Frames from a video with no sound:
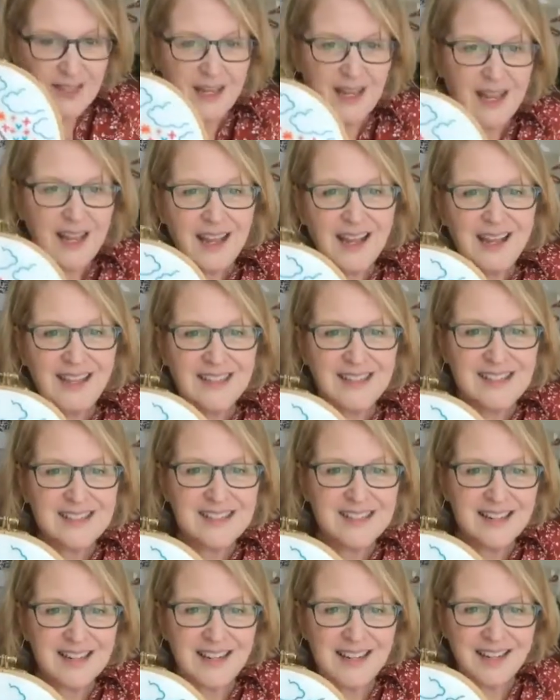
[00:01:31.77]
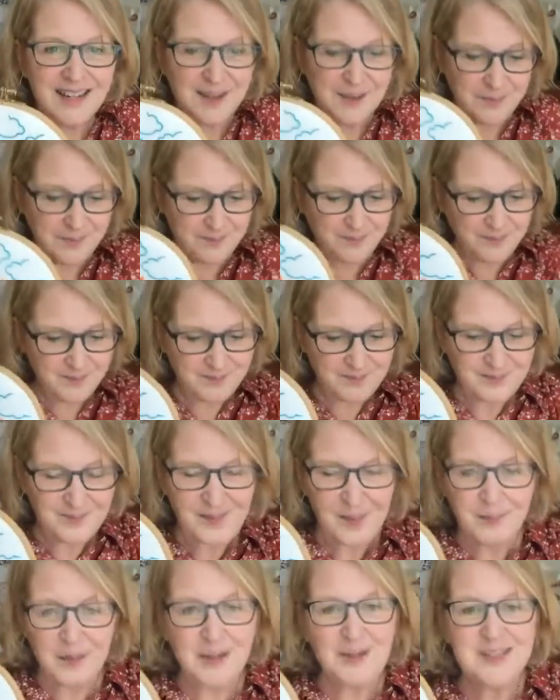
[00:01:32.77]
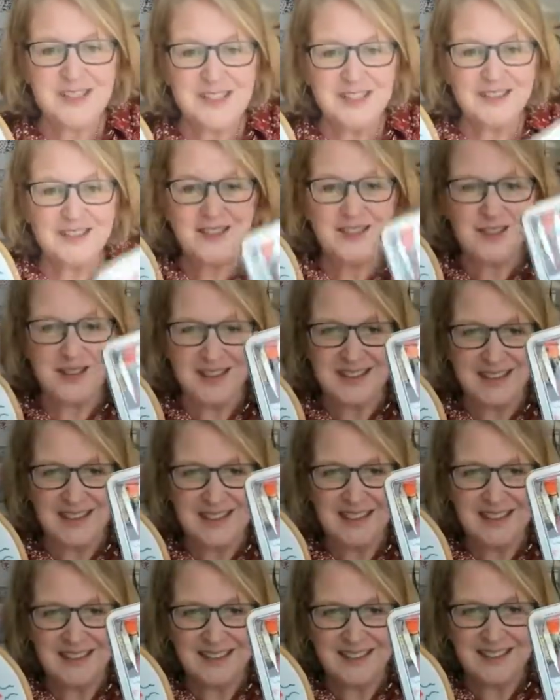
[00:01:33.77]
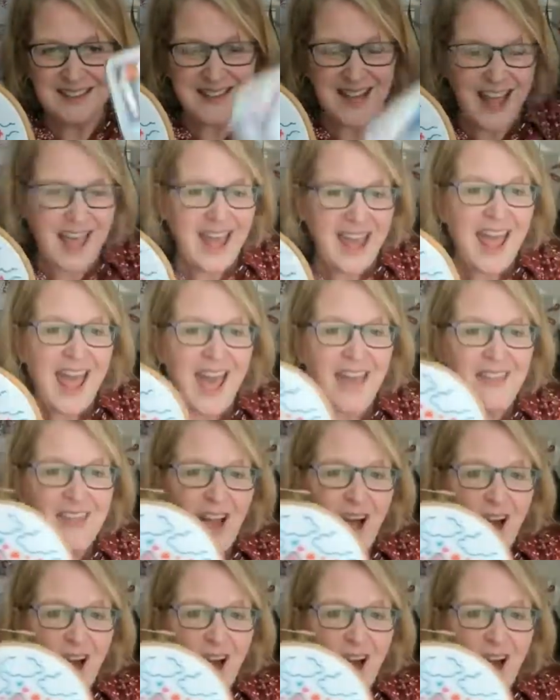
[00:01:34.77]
and but you still do get the needles. And the